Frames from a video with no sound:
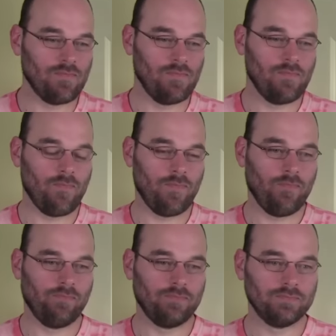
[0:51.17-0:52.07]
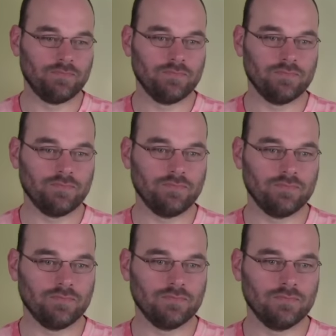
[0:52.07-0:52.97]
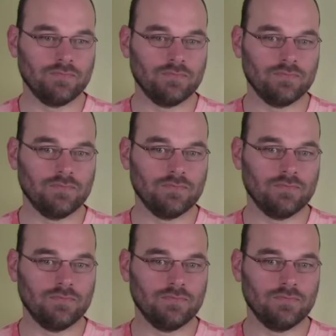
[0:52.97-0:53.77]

[no speech]